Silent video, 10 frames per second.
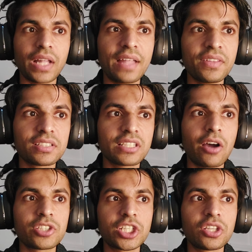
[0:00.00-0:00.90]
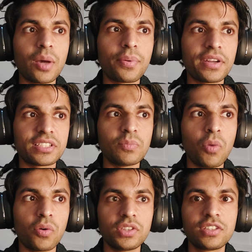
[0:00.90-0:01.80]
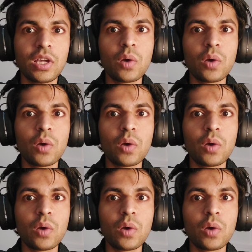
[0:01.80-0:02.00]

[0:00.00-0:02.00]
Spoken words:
and thus counting on our present modes